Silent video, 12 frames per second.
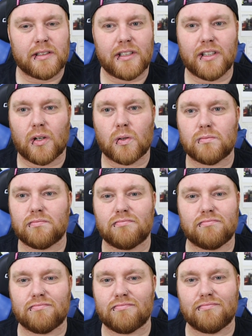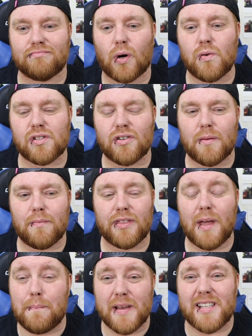you know, most of them,
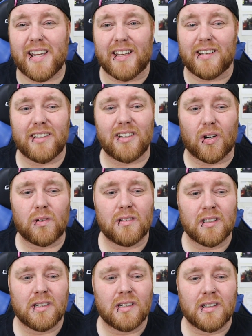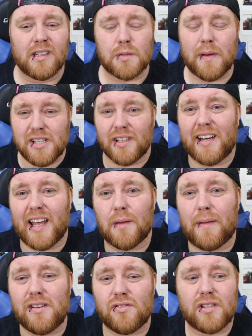they're busy, you know. Especially in
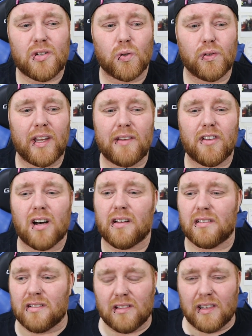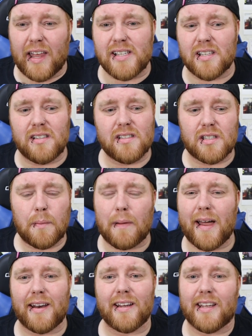elementary school, they've got lessons to
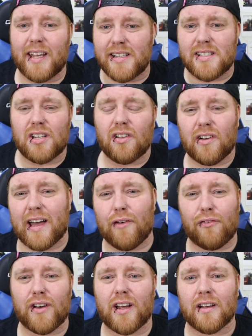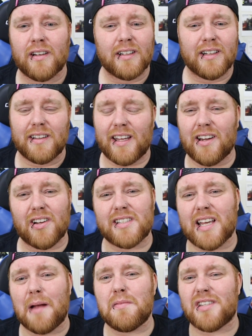plan and kids to look after. They haven't got
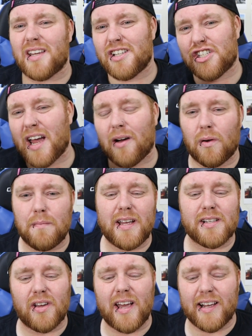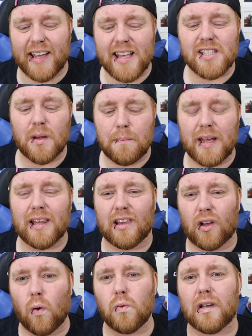time to sit and chat with me. So it gets a bit
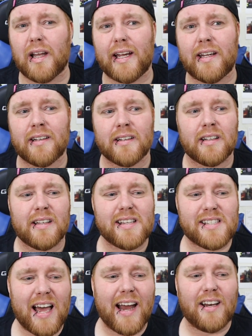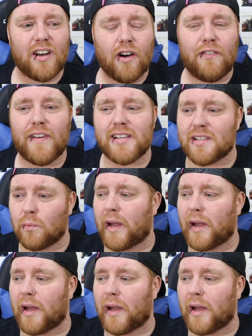lonely, sat in an office